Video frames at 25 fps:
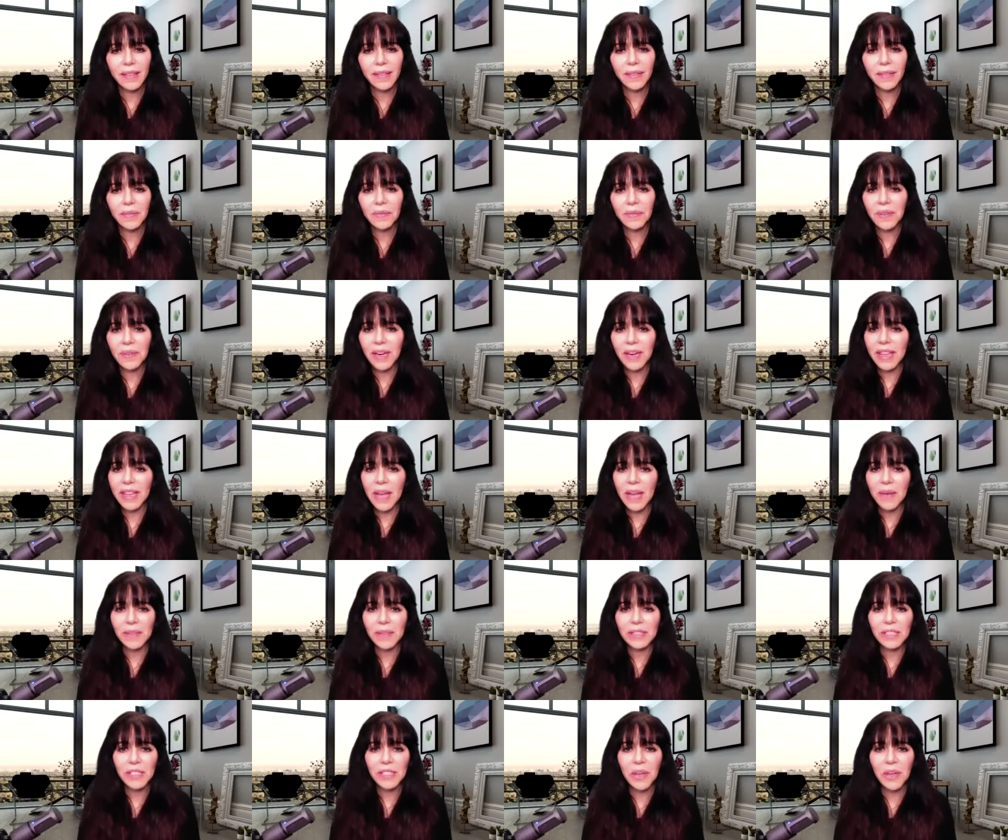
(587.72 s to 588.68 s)
Rick, that
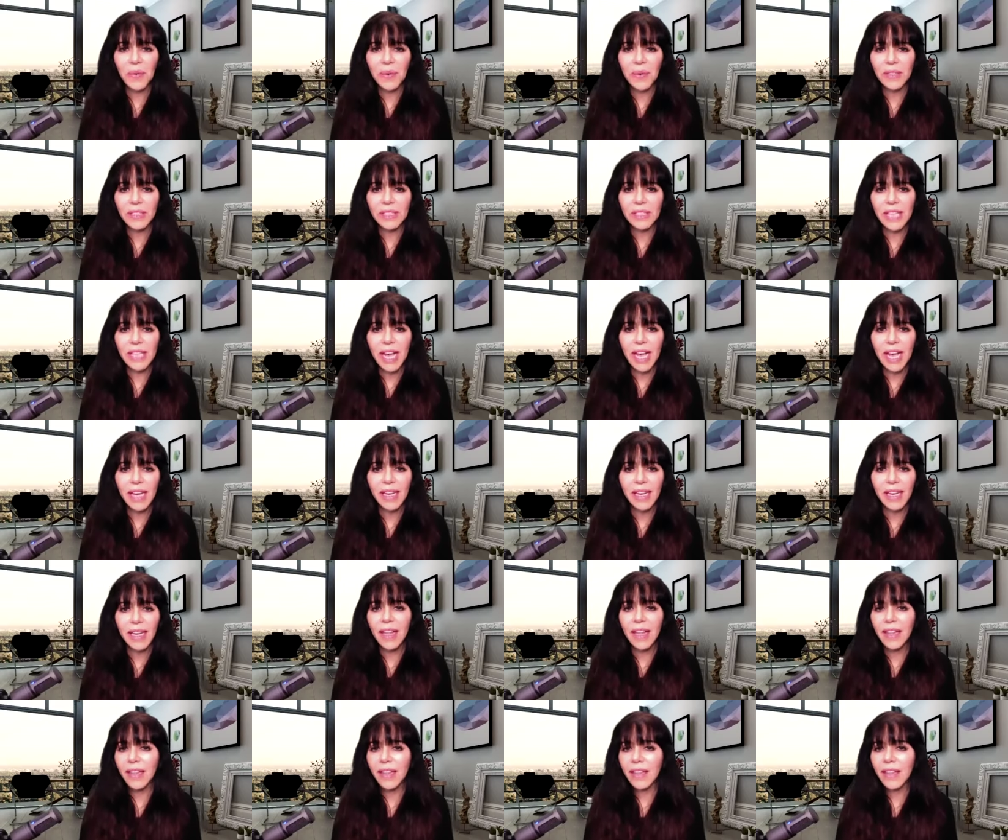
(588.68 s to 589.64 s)
was so well said.
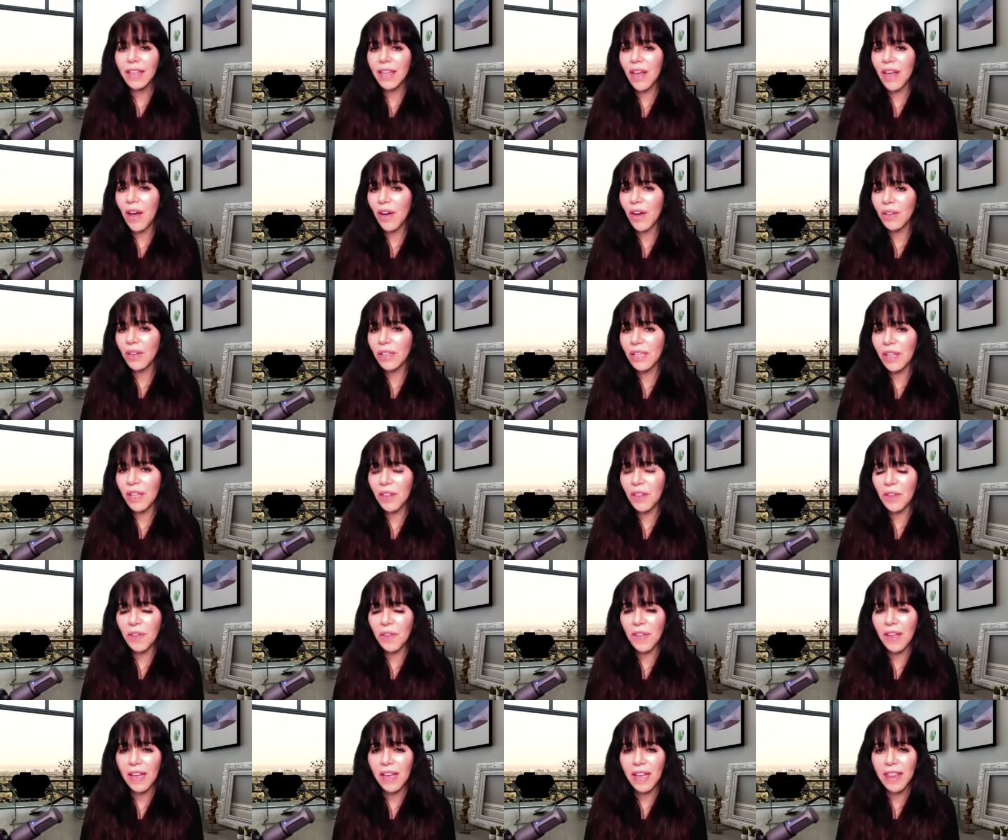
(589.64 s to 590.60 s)
The only other
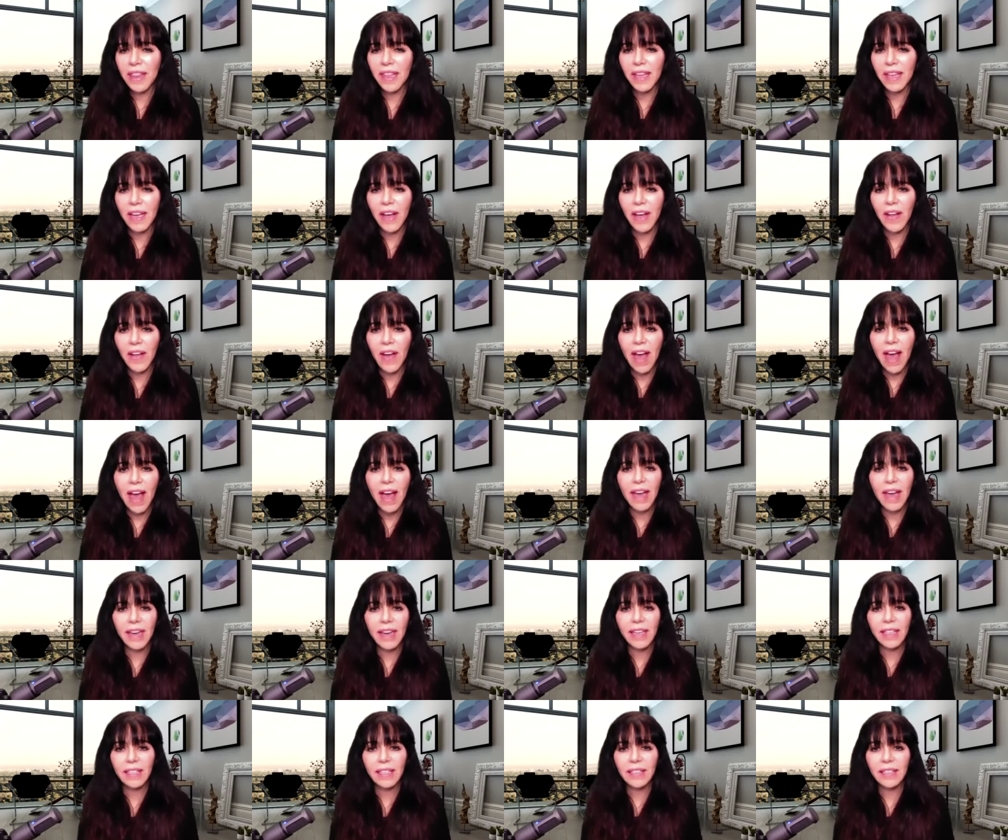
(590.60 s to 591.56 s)
thing I think I'll
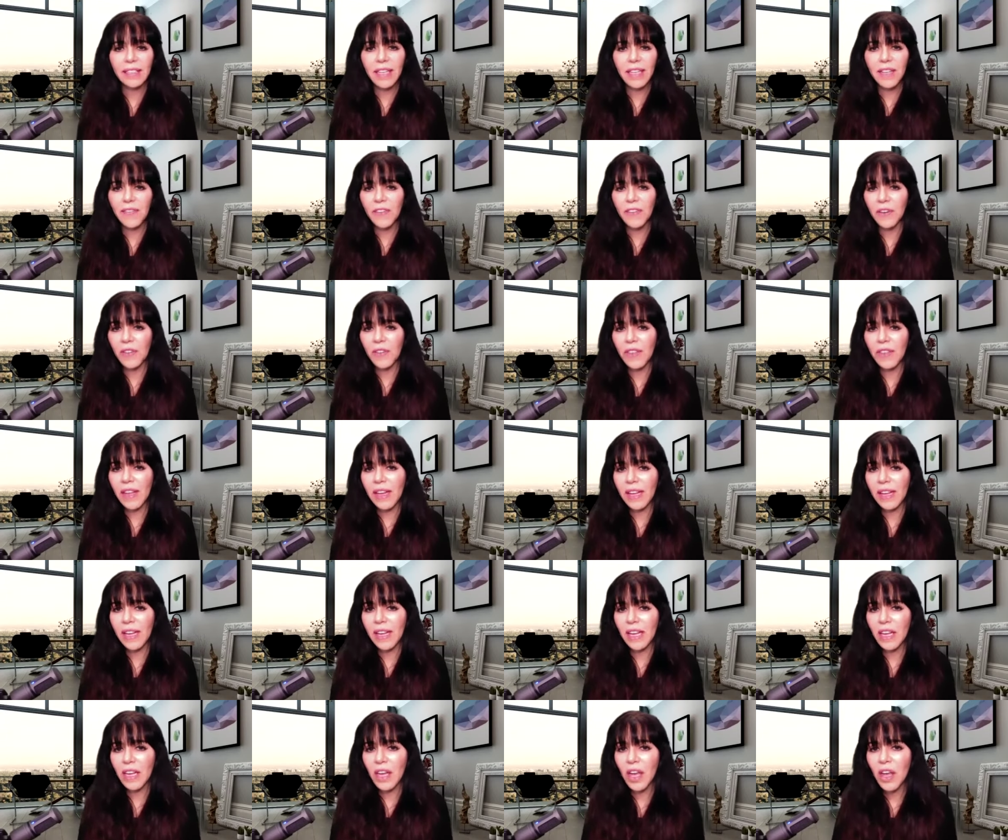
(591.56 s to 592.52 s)
add is if you're
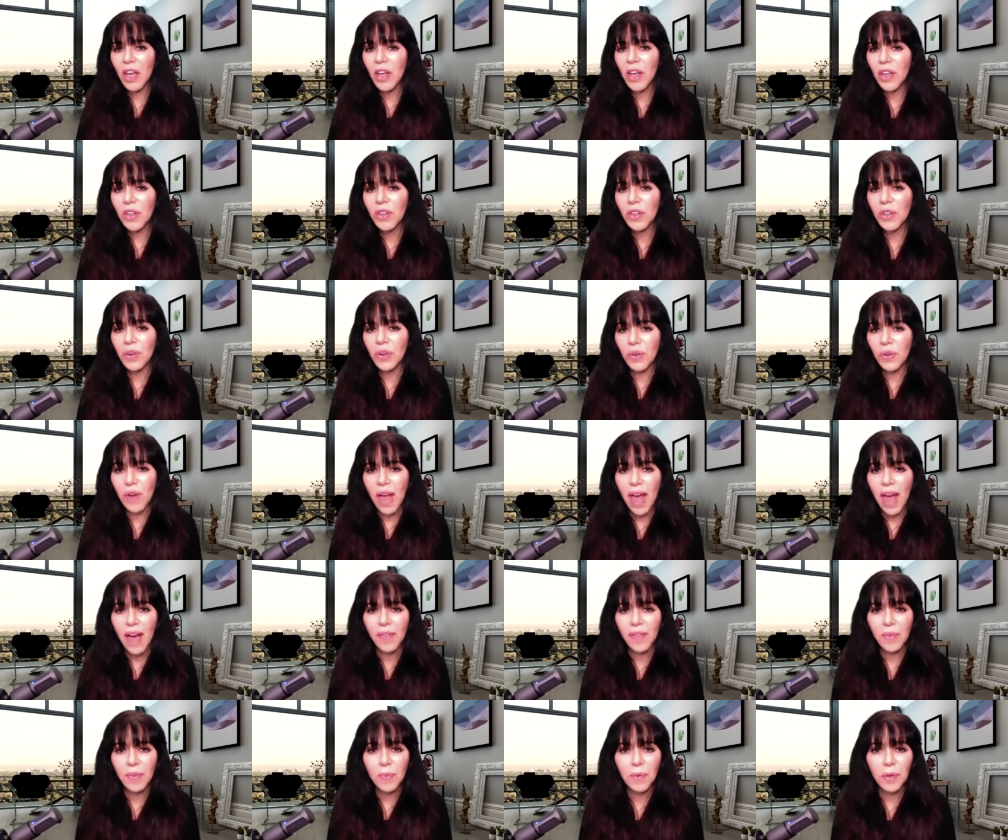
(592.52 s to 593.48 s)
thinking you don't
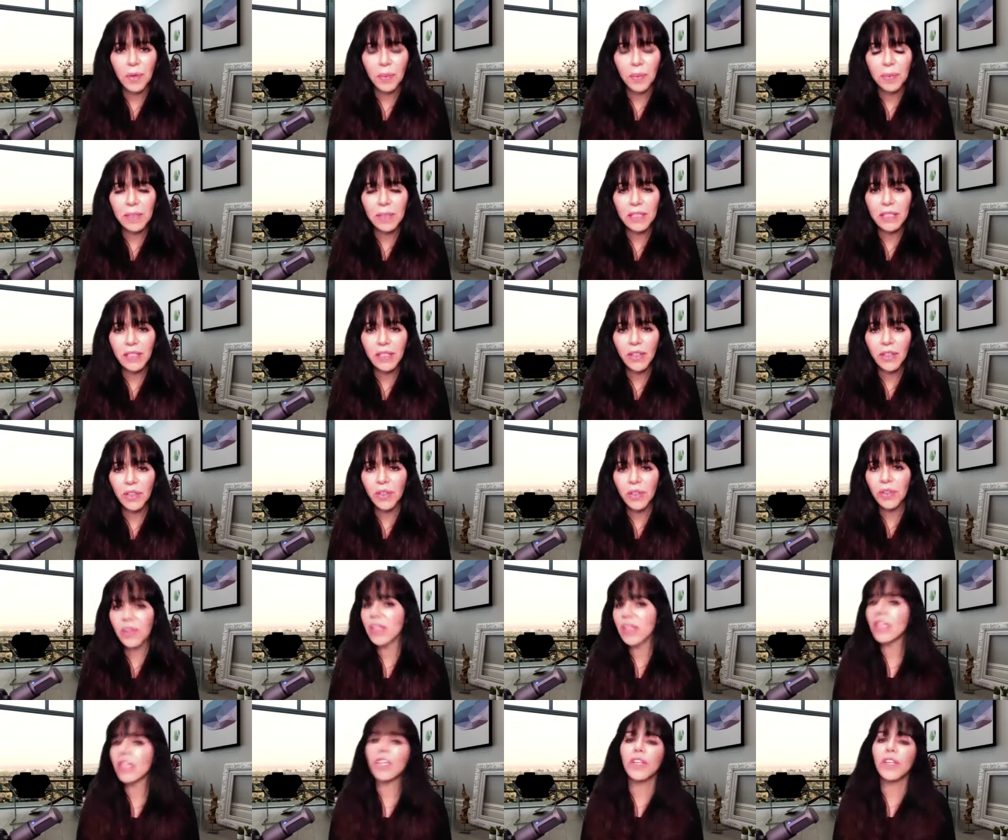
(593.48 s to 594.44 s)
have a purpose or you're
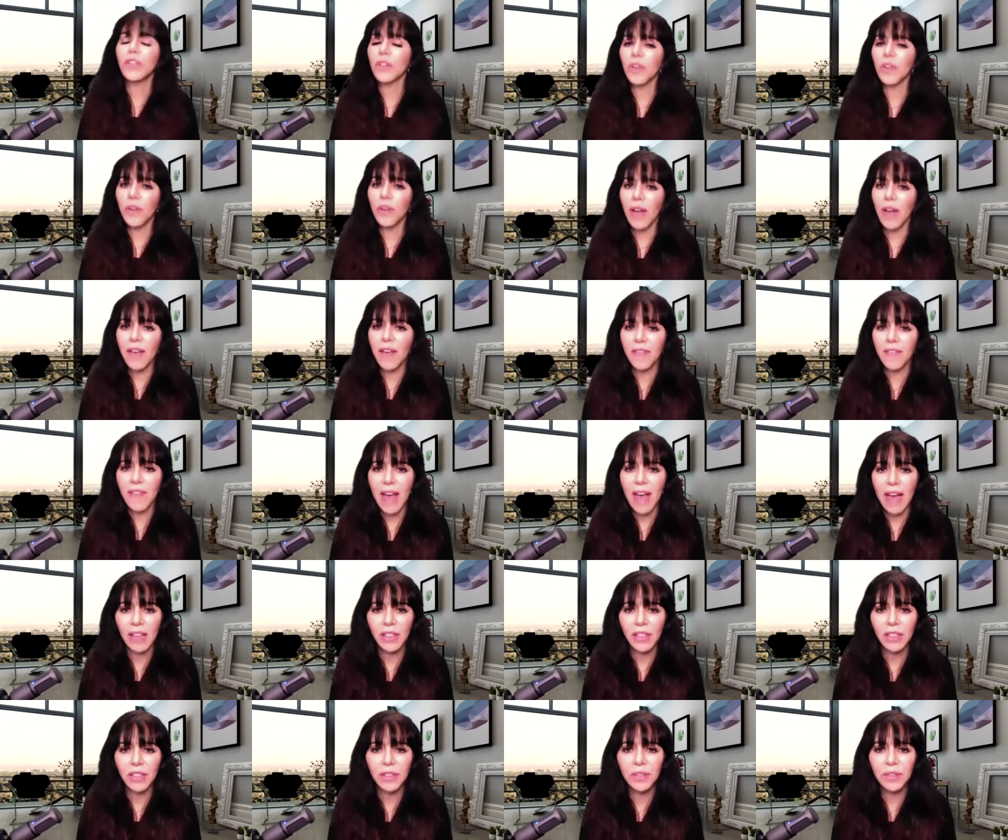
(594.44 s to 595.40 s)
thinking you don't have
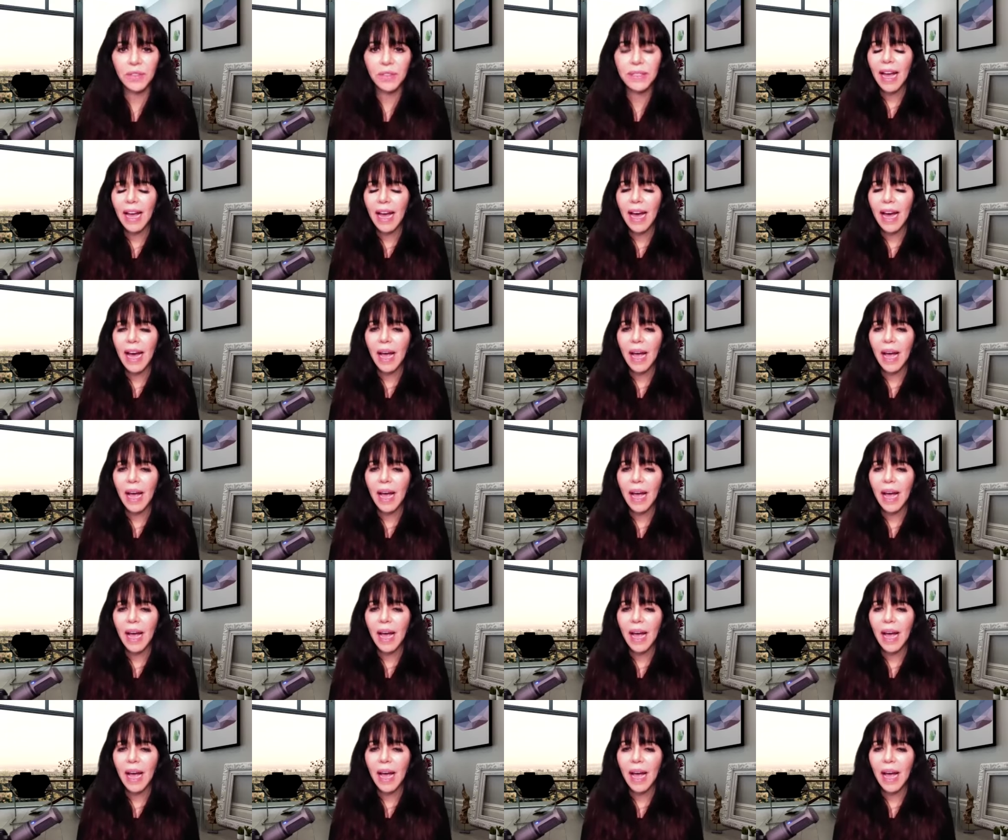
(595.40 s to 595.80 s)
values,